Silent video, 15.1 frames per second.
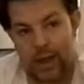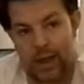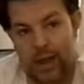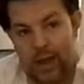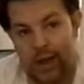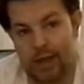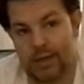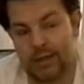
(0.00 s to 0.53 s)

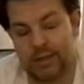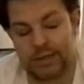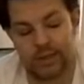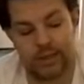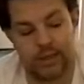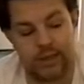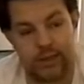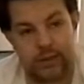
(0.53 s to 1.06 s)
I gotta
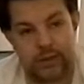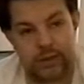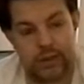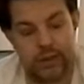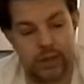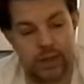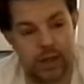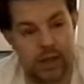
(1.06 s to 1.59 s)
see
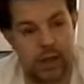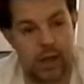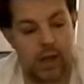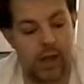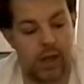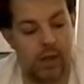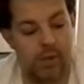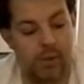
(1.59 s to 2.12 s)

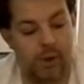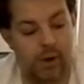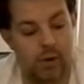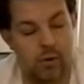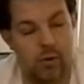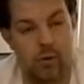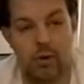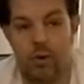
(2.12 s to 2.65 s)

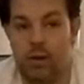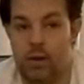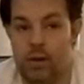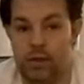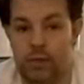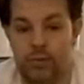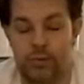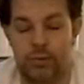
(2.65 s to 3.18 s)
about
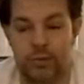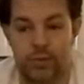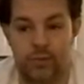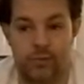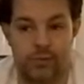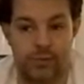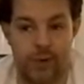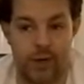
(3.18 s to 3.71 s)
doing something
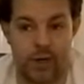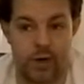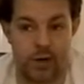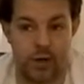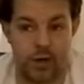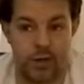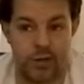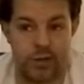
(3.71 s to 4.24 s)
with my
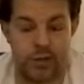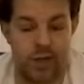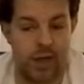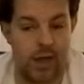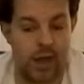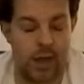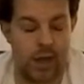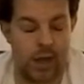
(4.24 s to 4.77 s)
cards
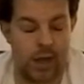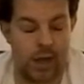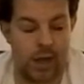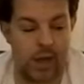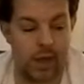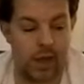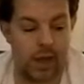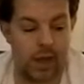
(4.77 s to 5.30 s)

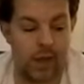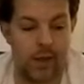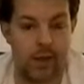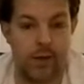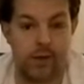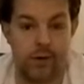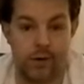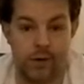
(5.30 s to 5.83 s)

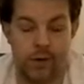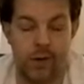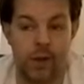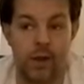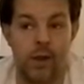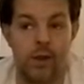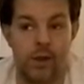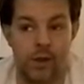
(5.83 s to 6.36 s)
and
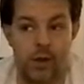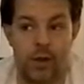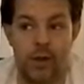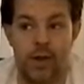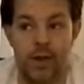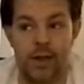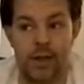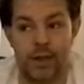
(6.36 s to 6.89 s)
the
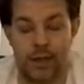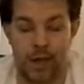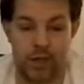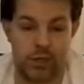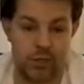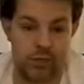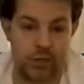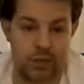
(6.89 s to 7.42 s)
gun that I
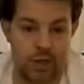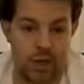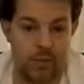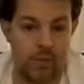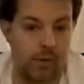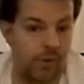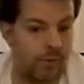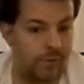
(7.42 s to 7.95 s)
juiced
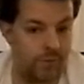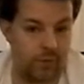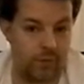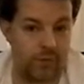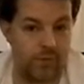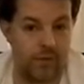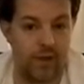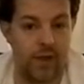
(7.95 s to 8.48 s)
up full
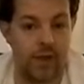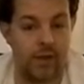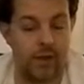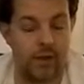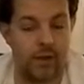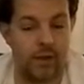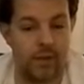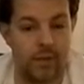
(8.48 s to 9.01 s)
of
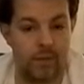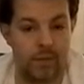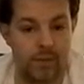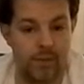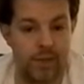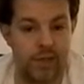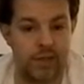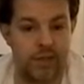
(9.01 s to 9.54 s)

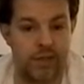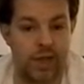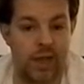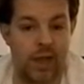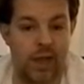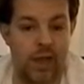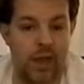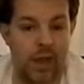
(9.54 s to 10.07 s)
beast
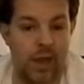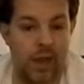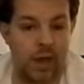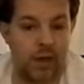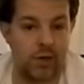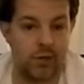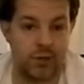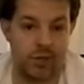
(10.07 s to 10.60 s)

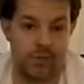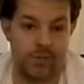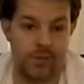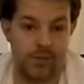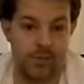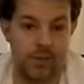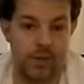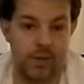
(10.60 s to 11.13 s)
energy,
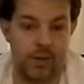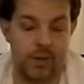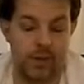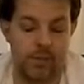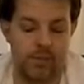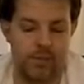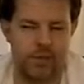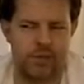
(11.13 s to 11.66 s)

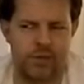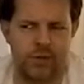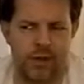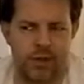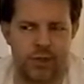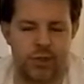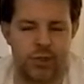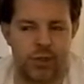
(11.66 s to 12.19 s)
mystical
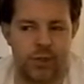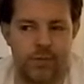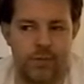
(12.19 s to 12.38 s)
energy.